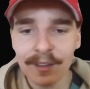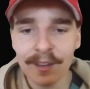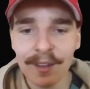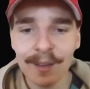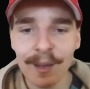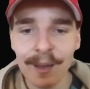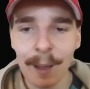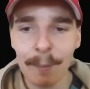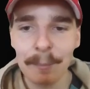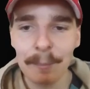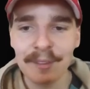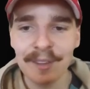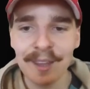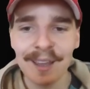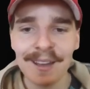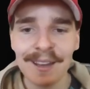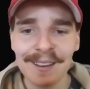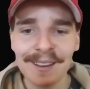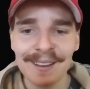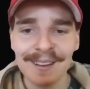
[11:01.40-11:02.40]
an
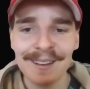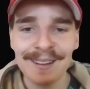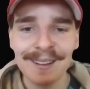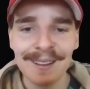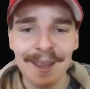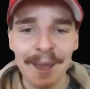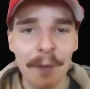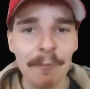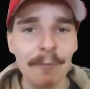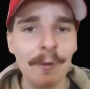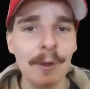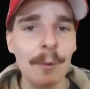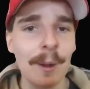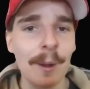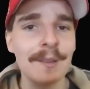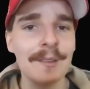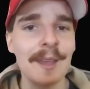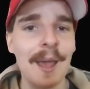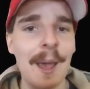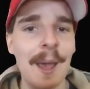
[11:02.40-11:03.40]
upset. Everyone
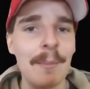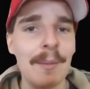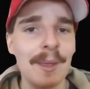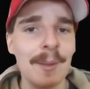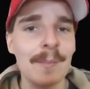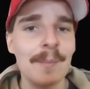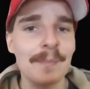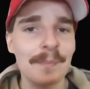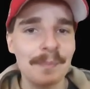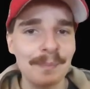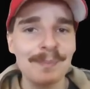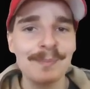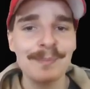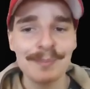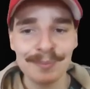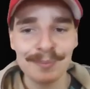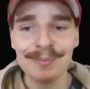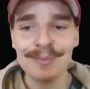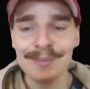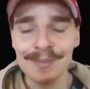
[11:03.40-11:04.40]
is happy.
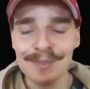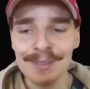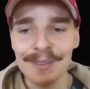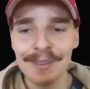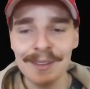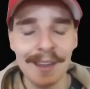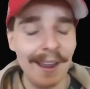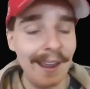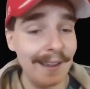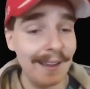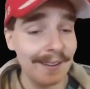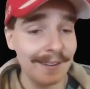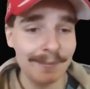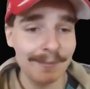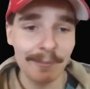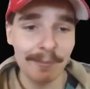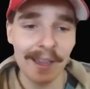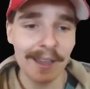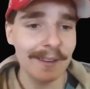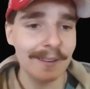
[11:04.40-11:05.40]
Yeah,
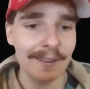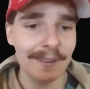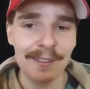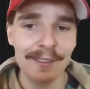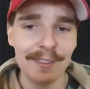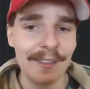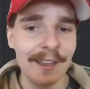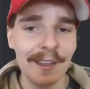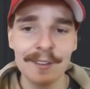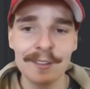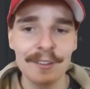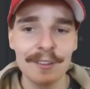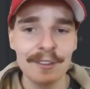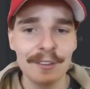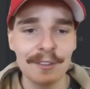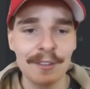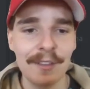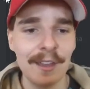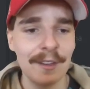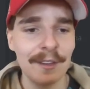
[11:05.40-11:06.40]
man,
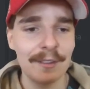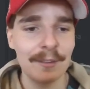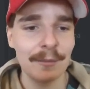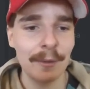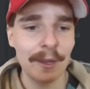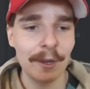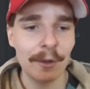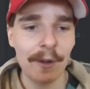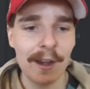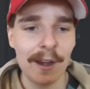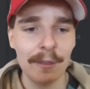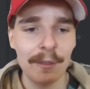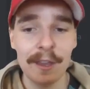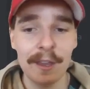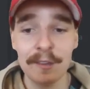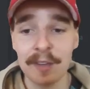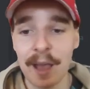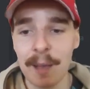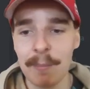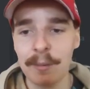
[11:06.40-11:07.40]
things, when great
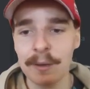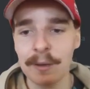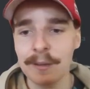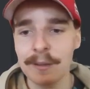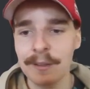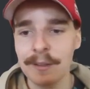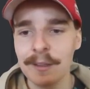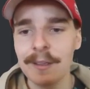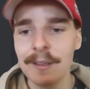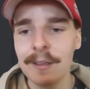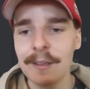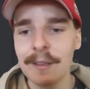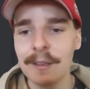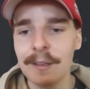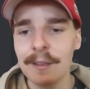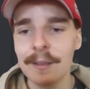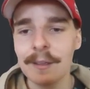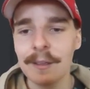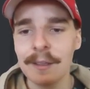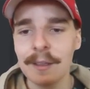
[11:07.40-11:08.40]
things happen.
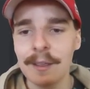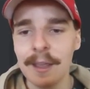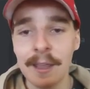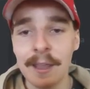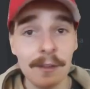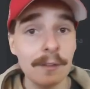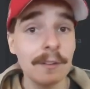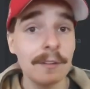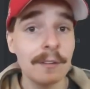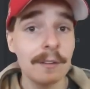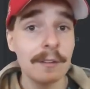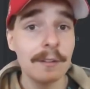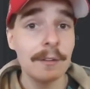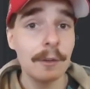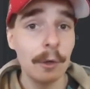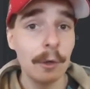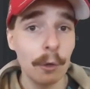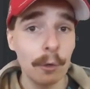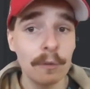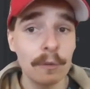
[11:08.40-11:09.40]
England,
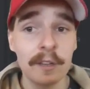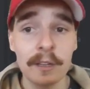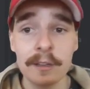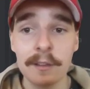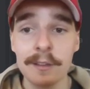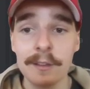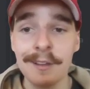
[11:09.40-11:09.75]
losing.